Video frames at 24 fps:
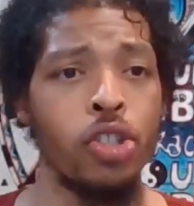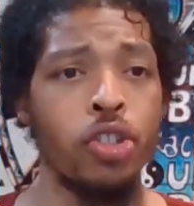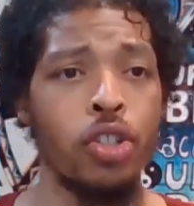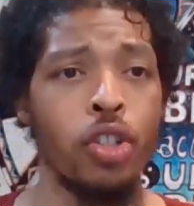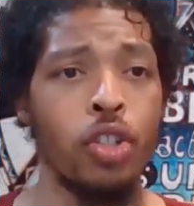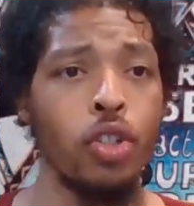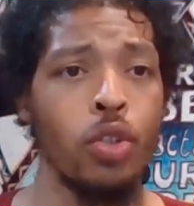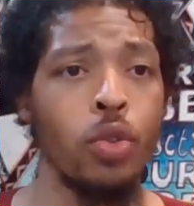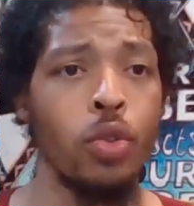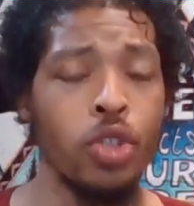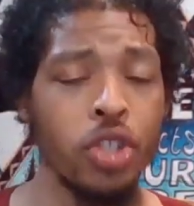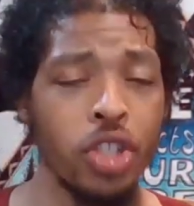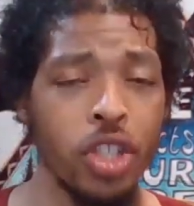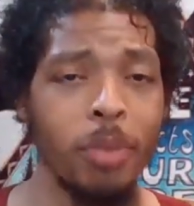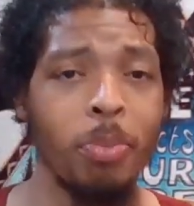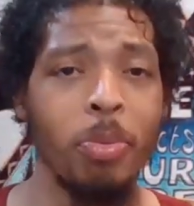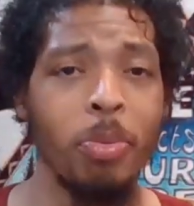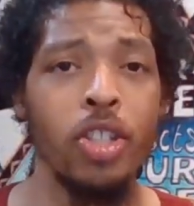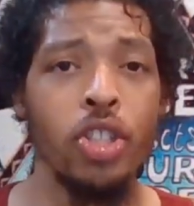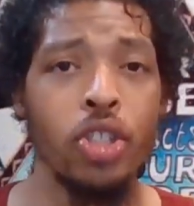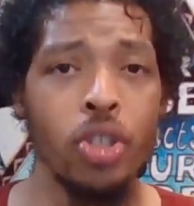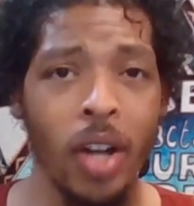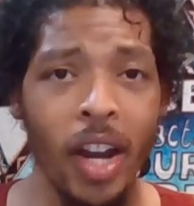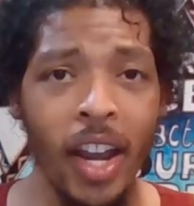So you should
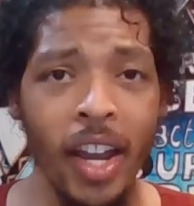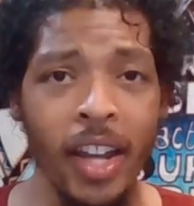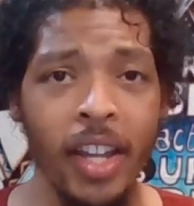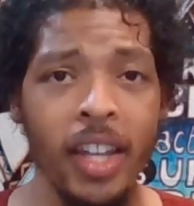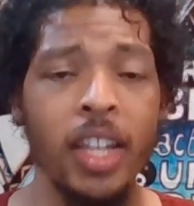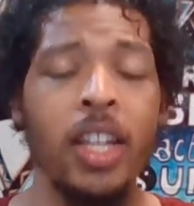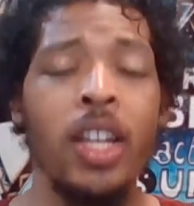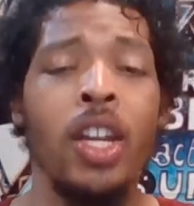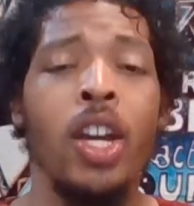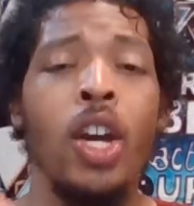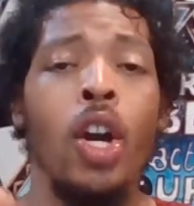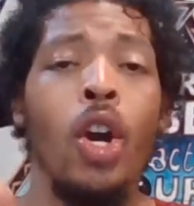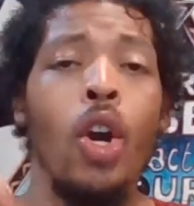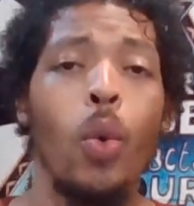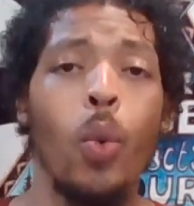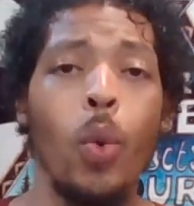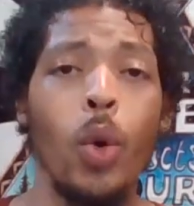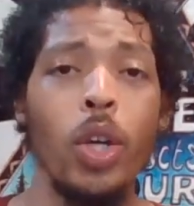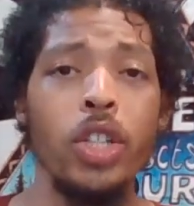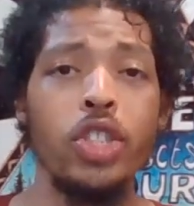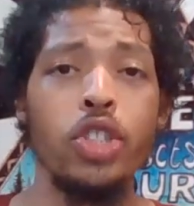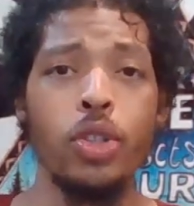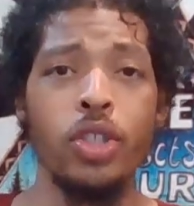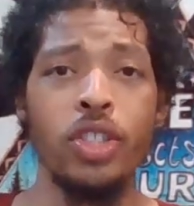be tracking
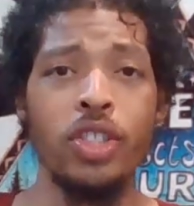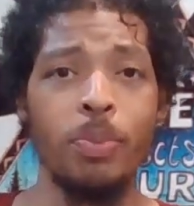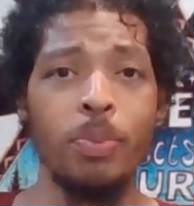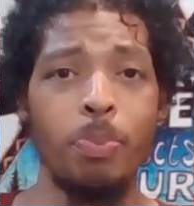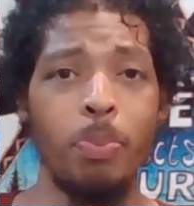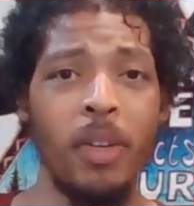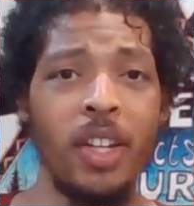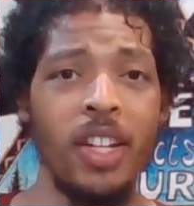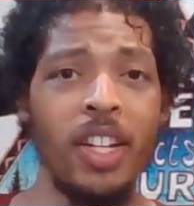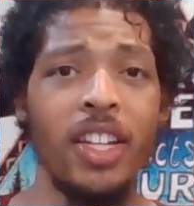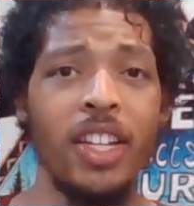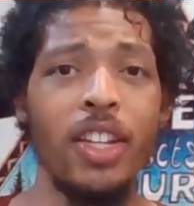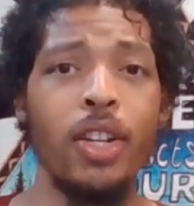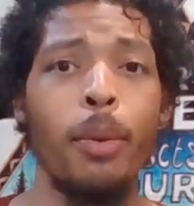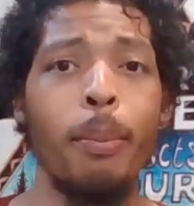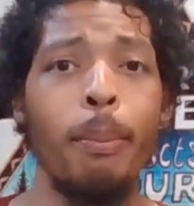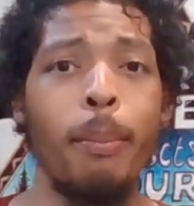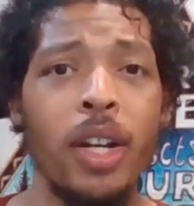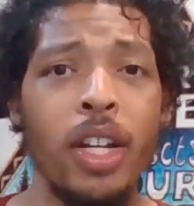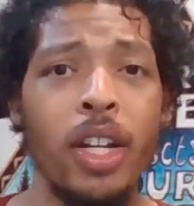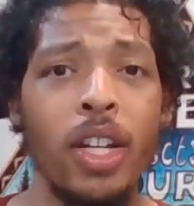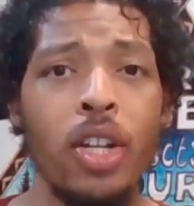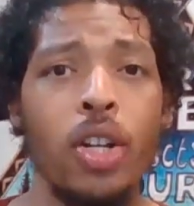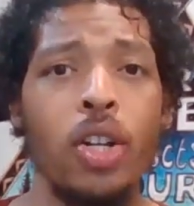what you're spending your
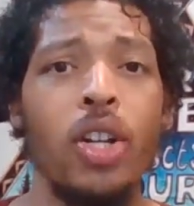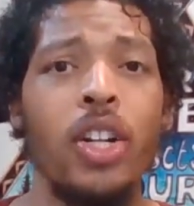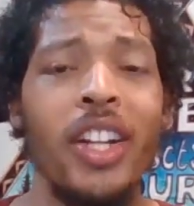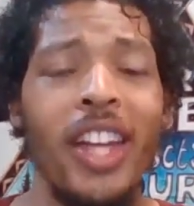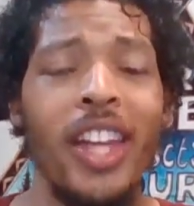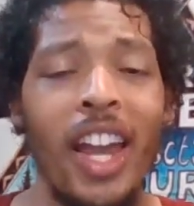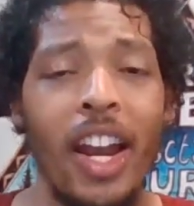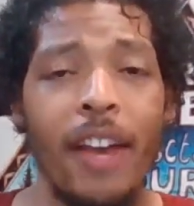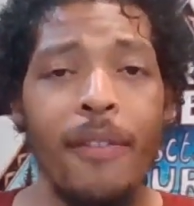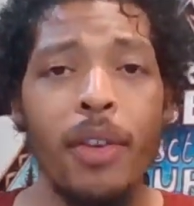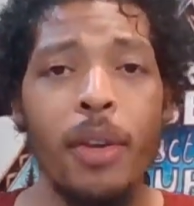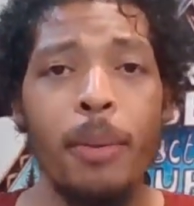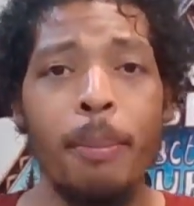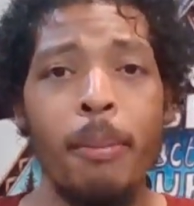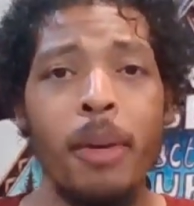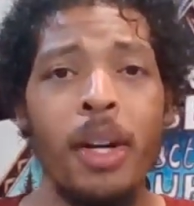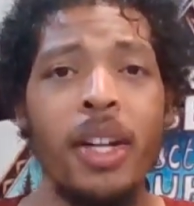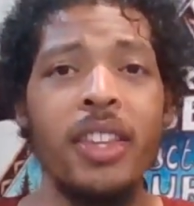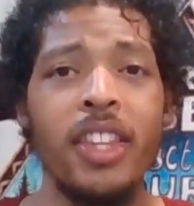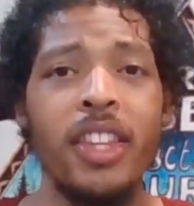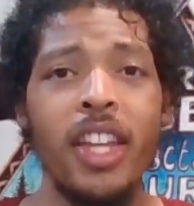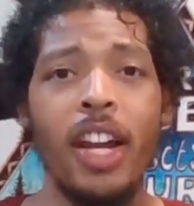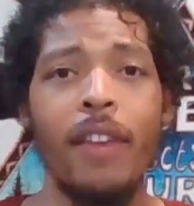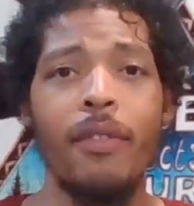money on every
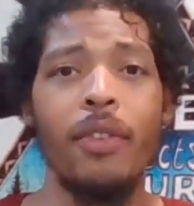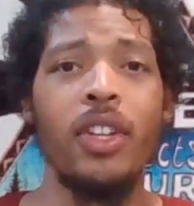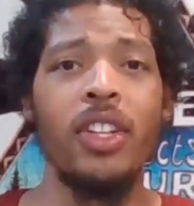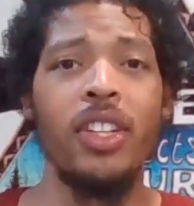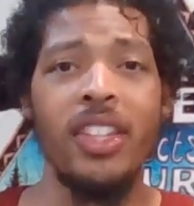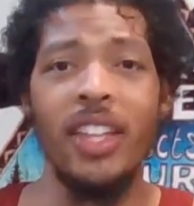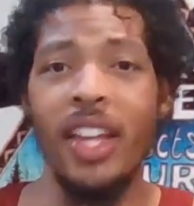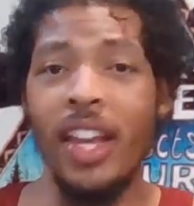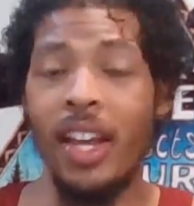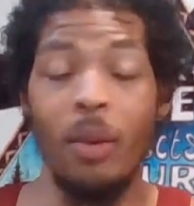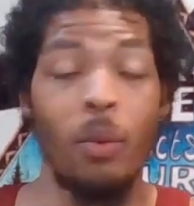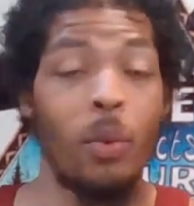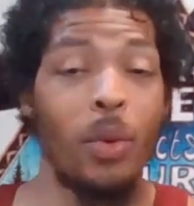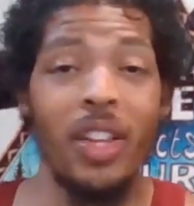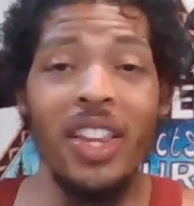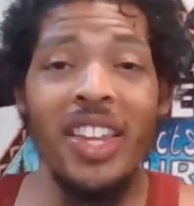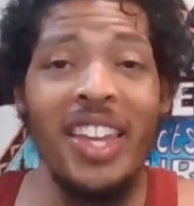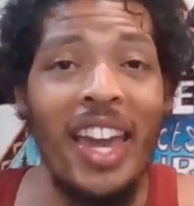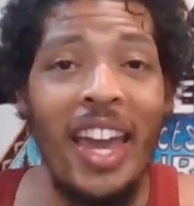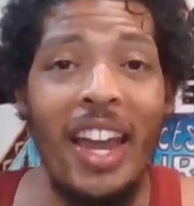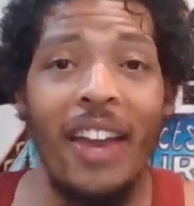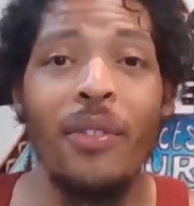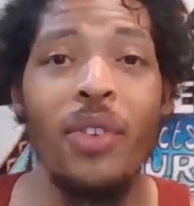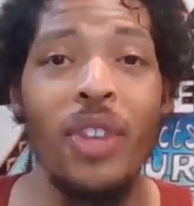month, every day,
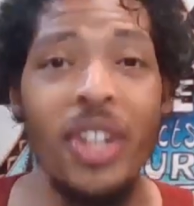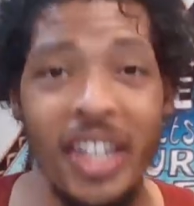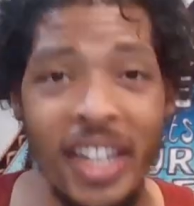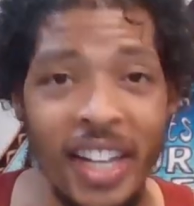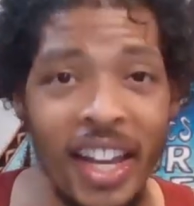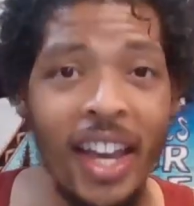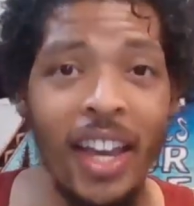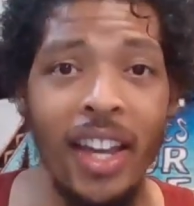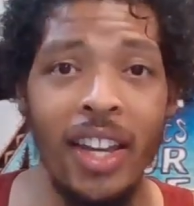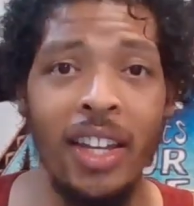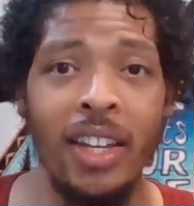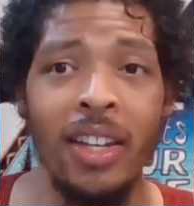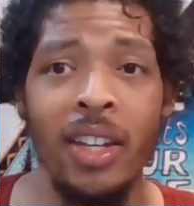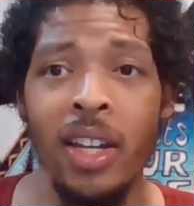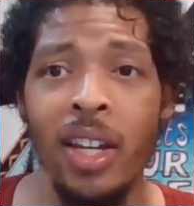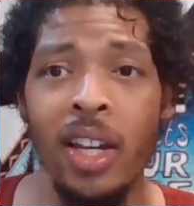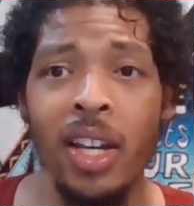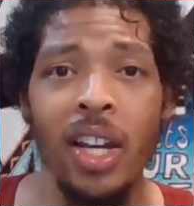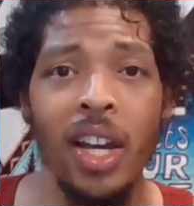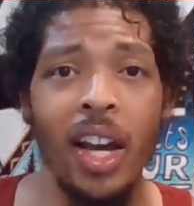really every day.